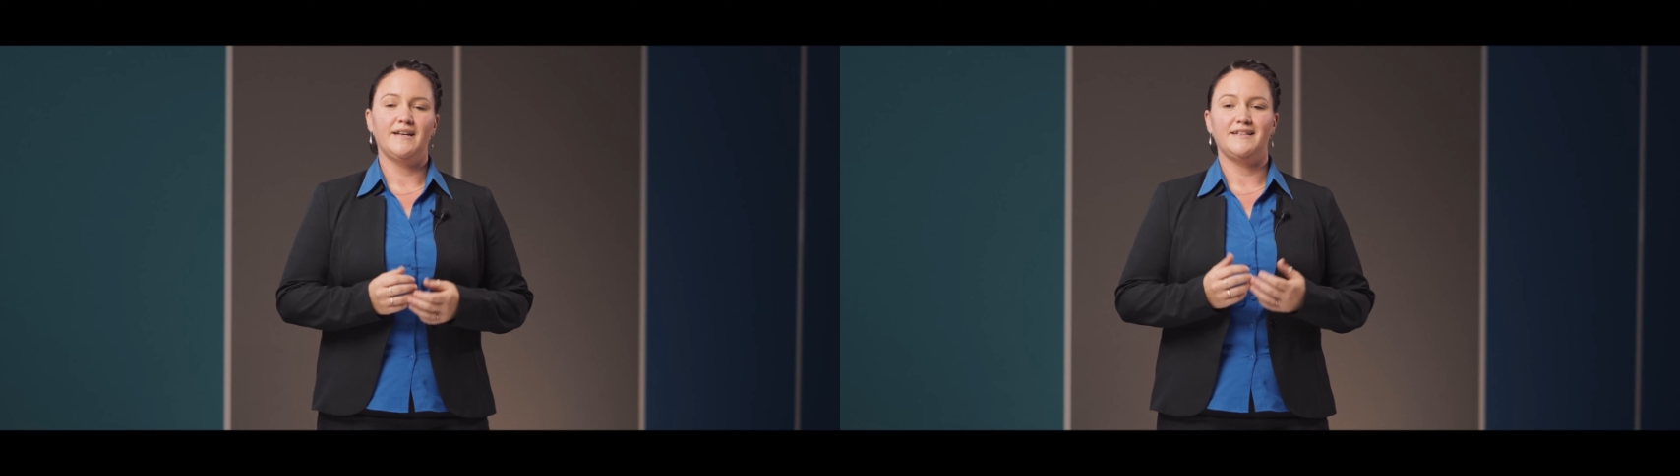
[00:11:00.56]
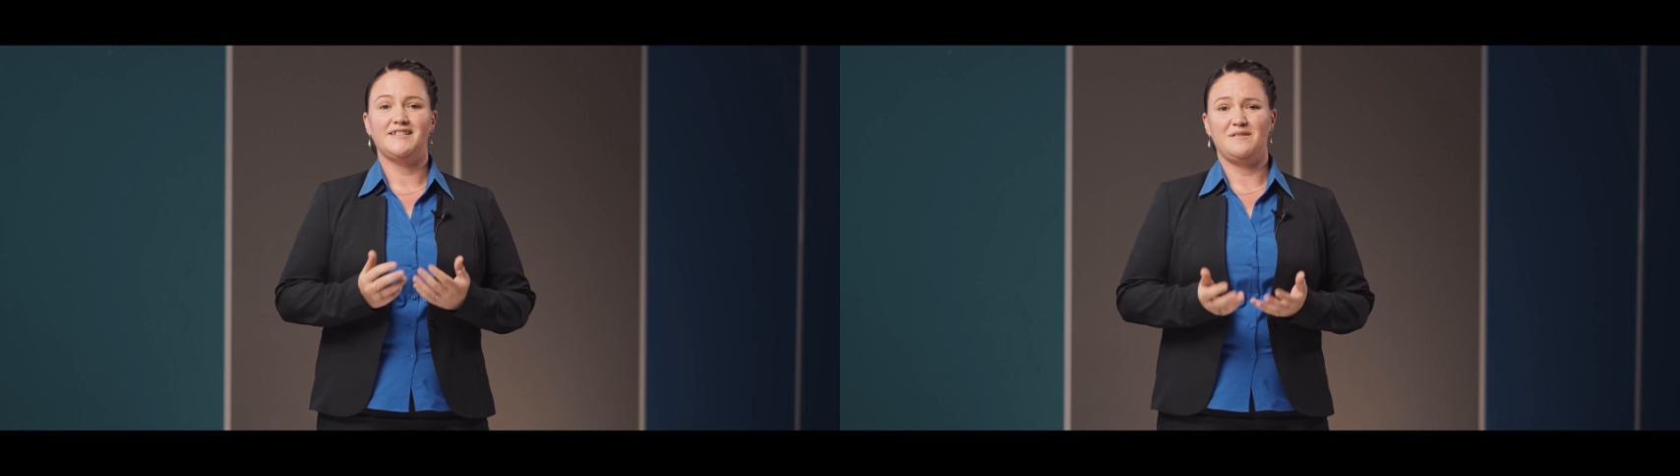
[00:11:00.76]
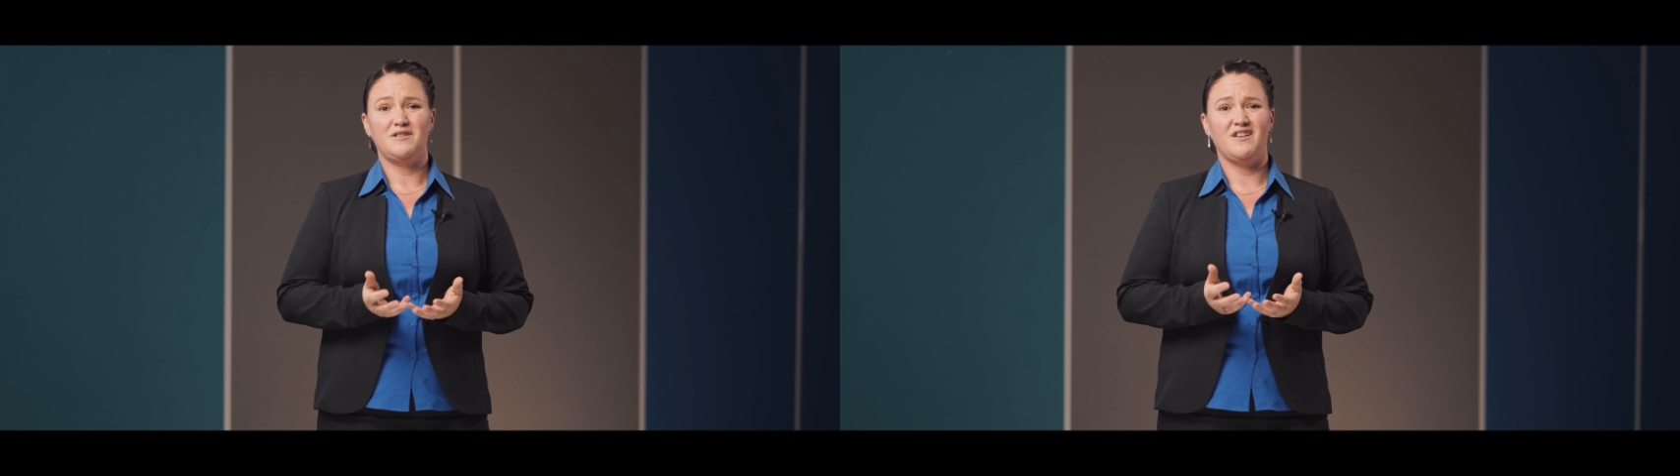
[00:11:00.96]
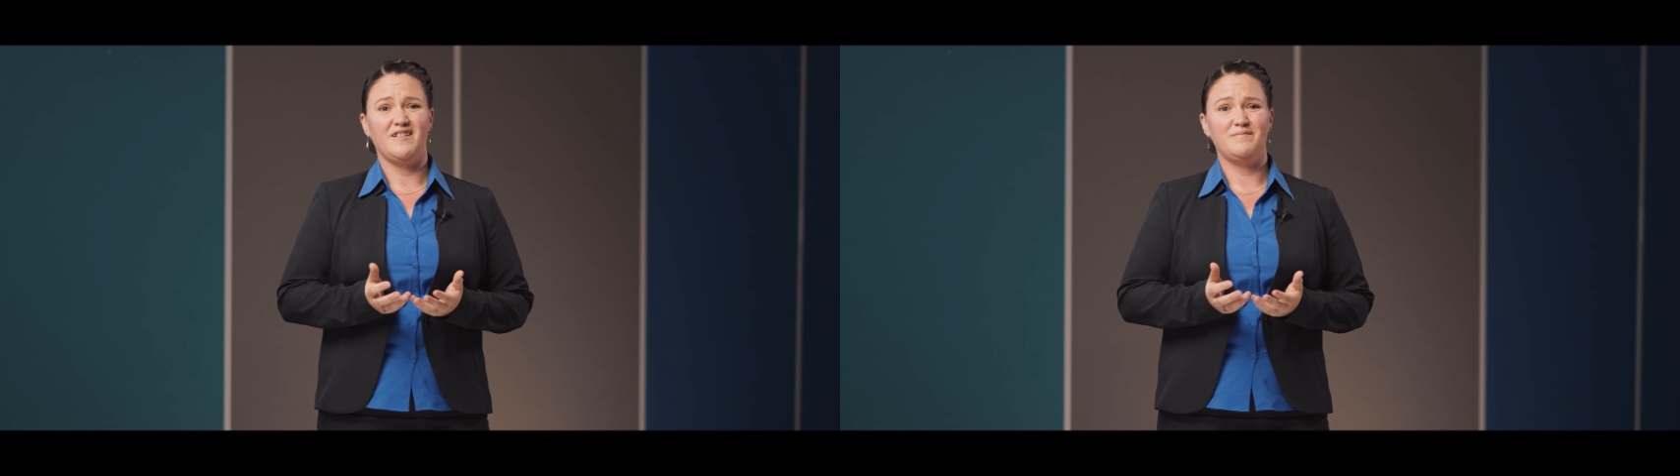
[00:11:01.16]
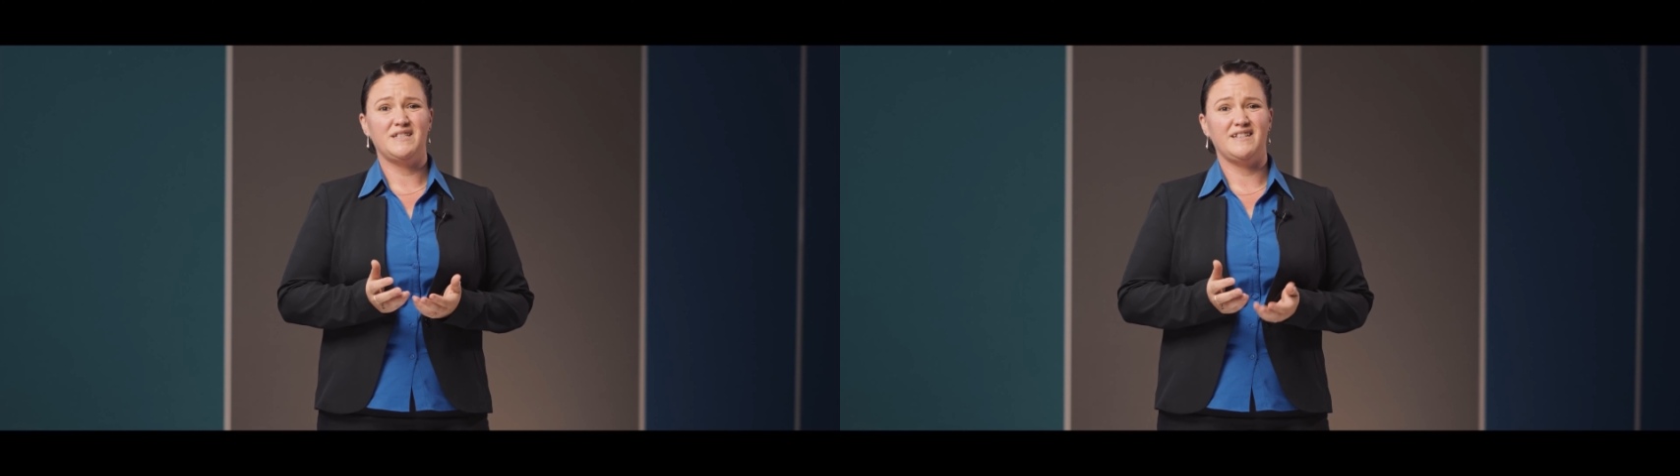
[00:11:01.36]
And
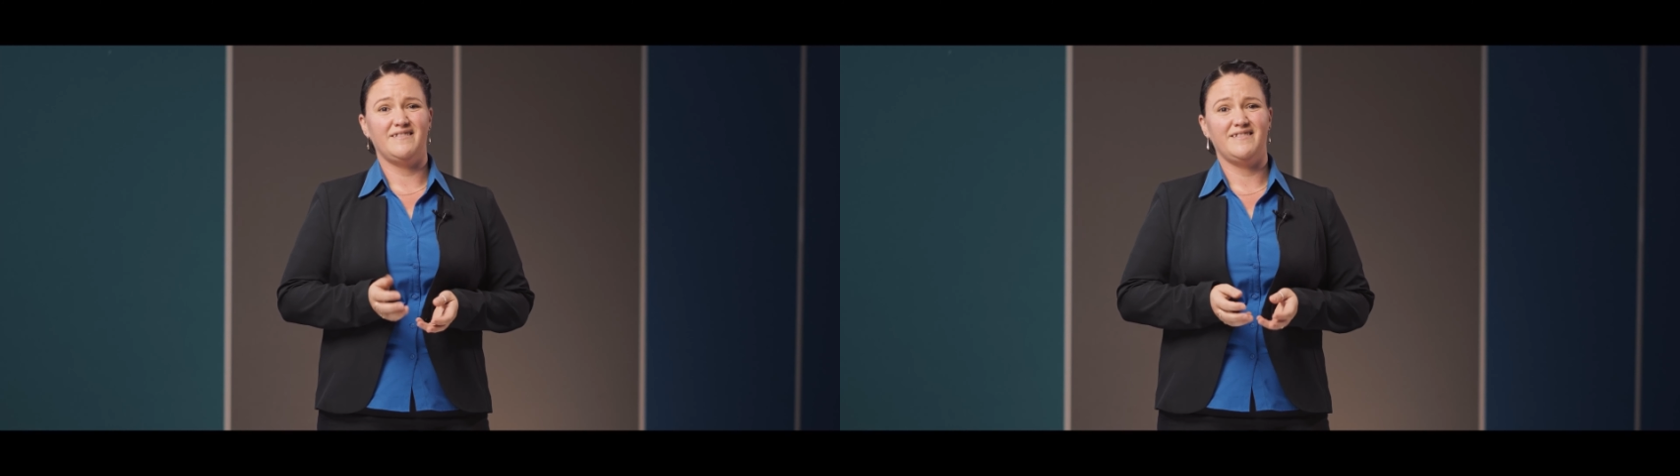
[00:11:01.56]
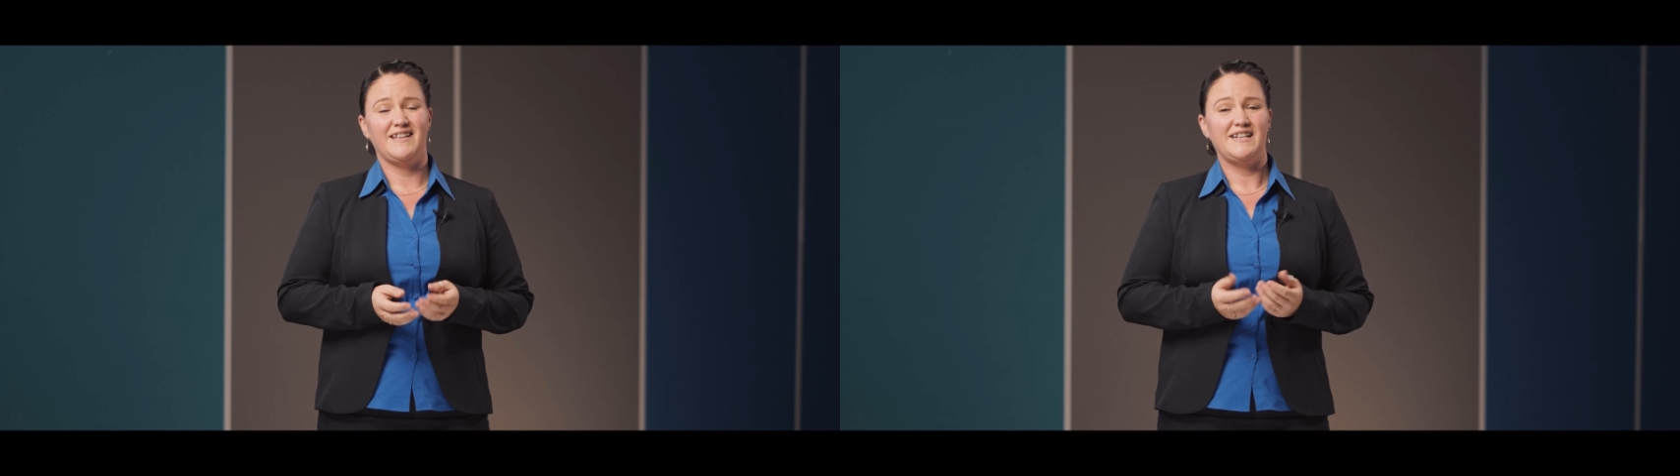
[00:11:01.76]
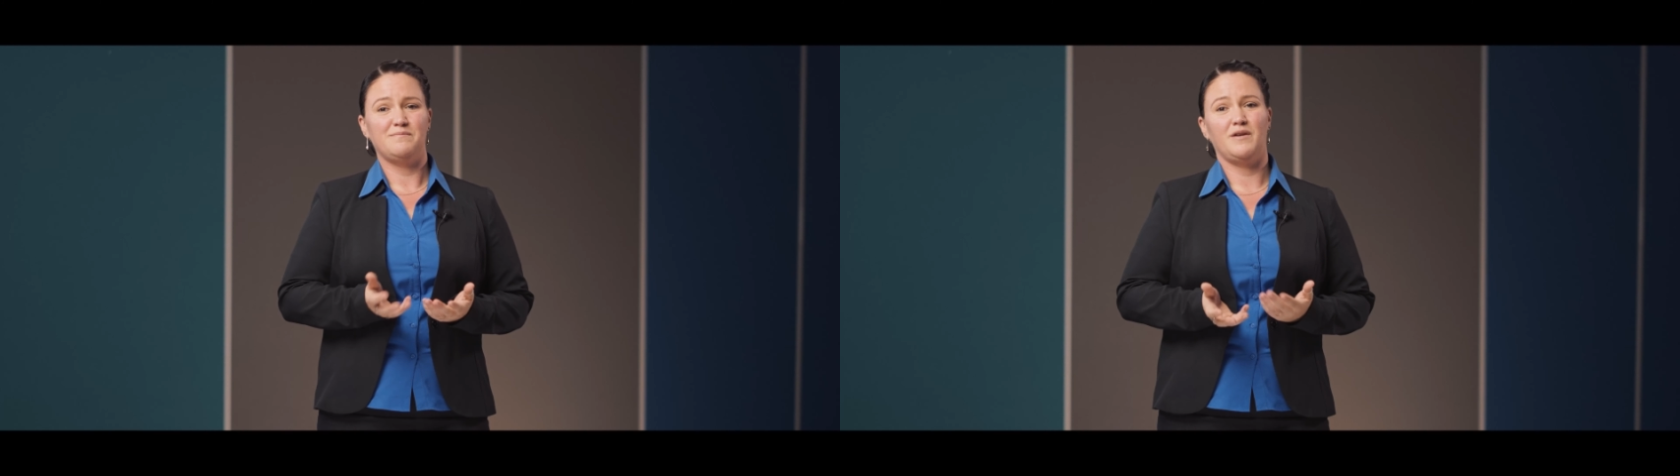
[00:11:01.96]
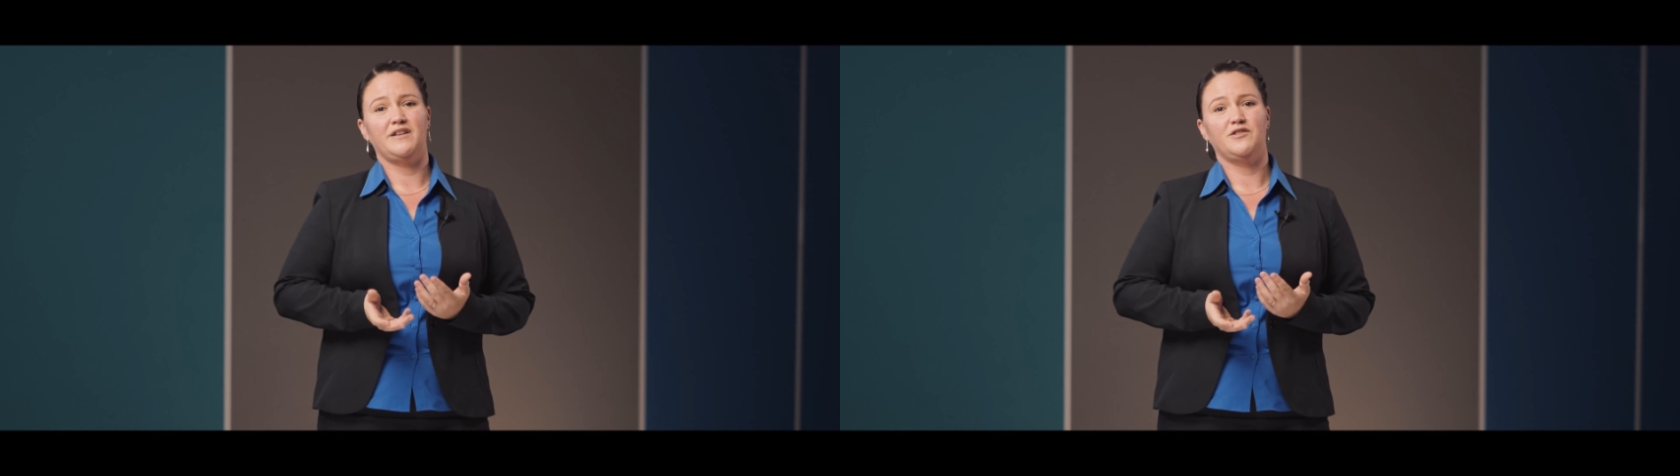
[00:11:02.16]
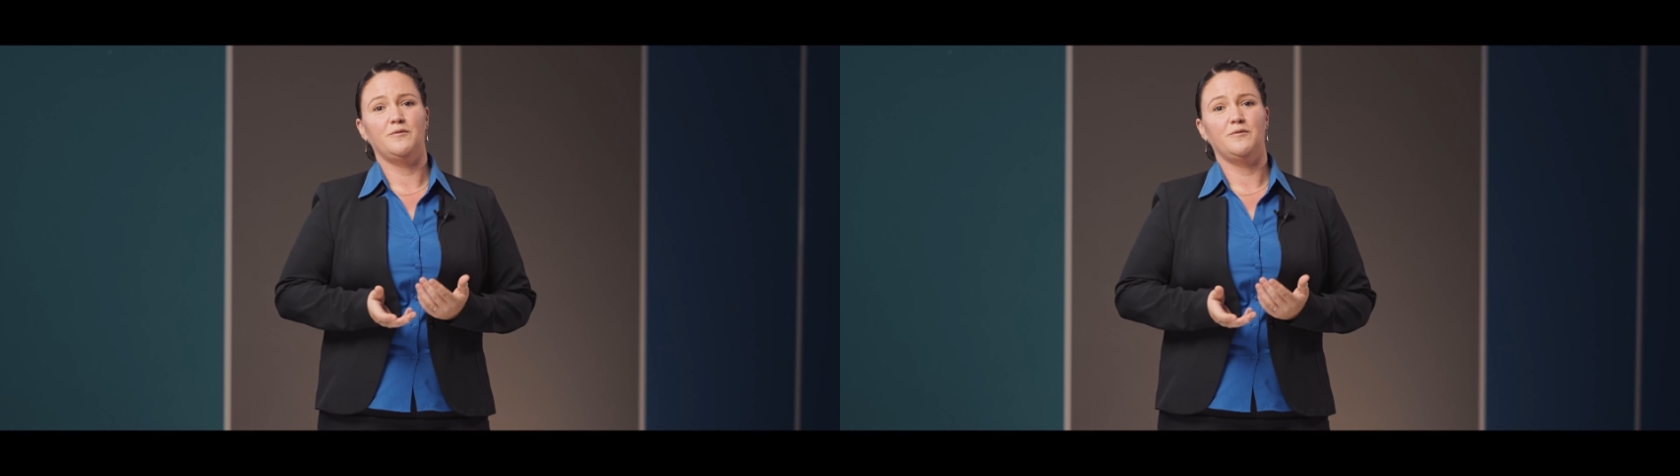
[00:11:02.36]
sometimes these might